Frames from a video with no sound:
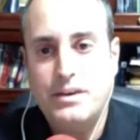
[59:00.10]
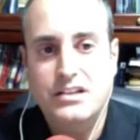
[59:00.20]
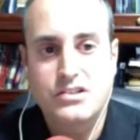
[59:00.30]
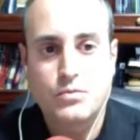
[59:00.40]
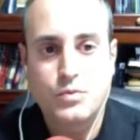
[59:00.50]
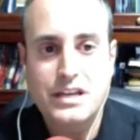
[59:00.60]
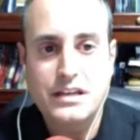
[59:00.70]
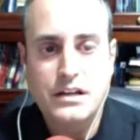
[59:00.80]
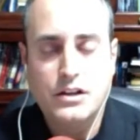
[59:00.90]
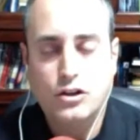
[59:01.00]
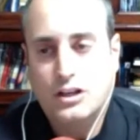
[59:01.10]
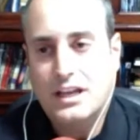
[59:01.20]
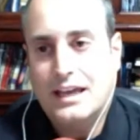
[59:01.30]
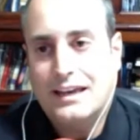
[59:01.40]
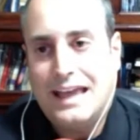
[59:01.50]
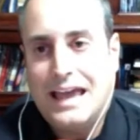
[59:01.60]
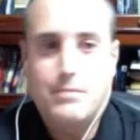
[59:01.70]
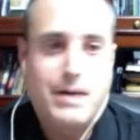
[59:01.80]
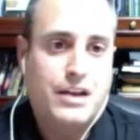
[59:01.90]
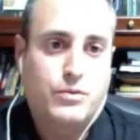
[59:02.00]
is when we look at
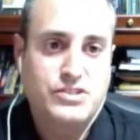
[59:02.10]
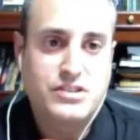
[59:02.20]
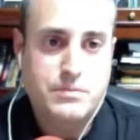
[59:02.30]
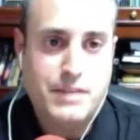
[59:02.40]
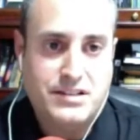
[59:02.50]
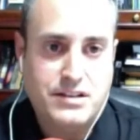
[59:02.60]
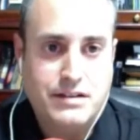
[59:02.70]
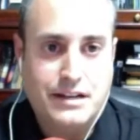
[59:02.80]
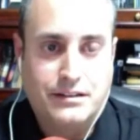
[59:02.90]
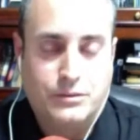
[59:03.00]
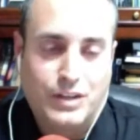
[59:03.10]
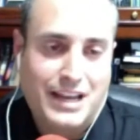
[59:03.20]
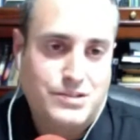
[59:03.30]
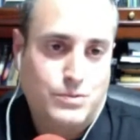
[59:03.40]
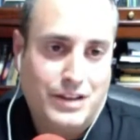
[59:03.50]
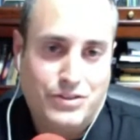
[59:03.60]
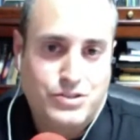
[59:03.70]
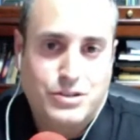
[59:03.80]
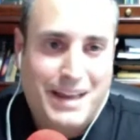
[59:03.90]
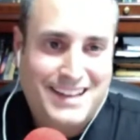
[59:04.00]
antibiotic resistant bacteria. Well, guess what? There's
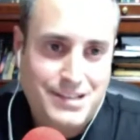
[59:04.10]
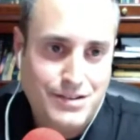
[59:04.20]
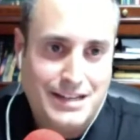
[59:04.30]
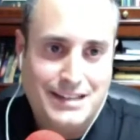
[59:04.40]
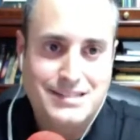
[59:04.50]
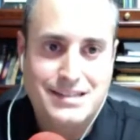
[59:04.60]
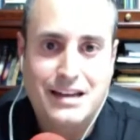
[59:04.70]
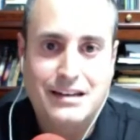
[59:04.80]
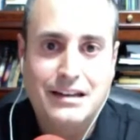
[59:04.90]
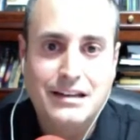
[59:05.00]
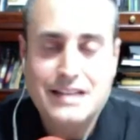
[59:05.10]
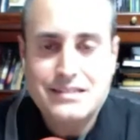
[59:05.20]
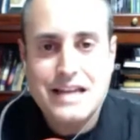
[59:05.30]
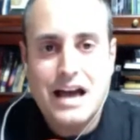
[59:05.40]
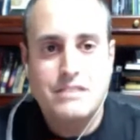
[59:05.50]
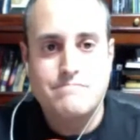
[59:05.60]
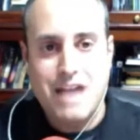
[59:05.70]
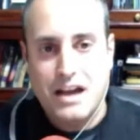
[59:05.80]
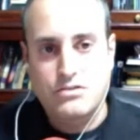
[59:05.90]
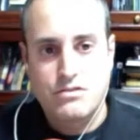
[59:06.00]
still bacteria. That's not that's not
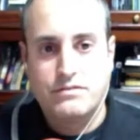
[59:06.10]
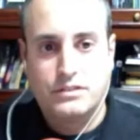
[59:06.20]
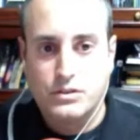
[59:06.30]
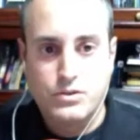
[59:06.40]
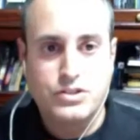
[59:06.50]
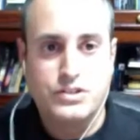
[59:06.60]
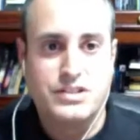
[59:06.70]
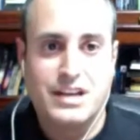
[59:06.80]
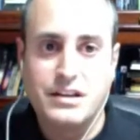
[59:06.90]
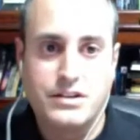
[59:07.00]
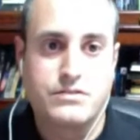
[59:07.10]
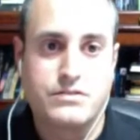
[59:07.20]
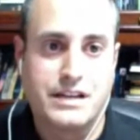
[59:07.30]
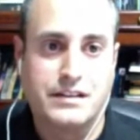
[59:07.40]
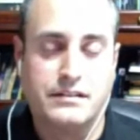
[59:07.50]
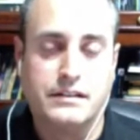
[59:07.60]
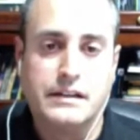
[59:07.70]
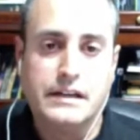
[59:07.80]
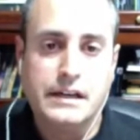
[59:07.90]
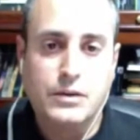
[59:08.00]
macroevolution to any degree.
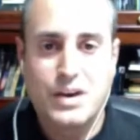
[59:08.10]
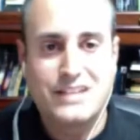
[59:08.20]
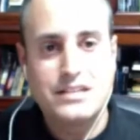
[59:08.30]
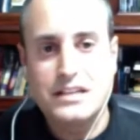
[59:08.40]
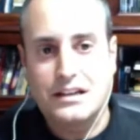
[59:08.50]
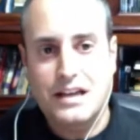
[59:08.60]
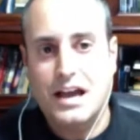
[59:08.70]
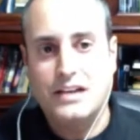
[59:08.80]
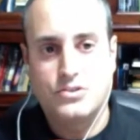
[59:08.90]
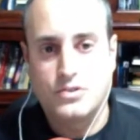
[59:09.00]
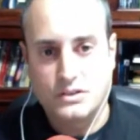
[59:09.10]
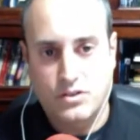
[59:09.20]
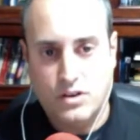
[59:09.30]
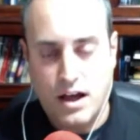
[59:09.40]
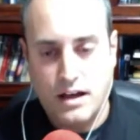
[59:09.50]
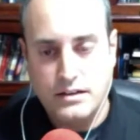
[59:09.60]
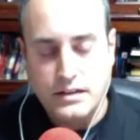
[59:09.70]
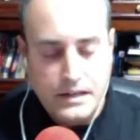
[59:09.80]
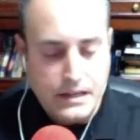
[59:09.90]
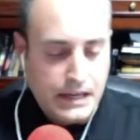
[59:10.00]
We're not seeing a kind to another kind.
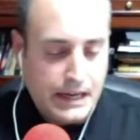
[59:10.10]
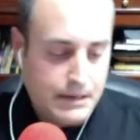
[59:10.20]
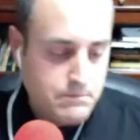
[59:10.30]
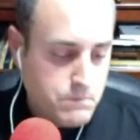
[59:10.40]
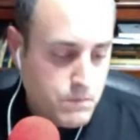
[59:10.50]
Um,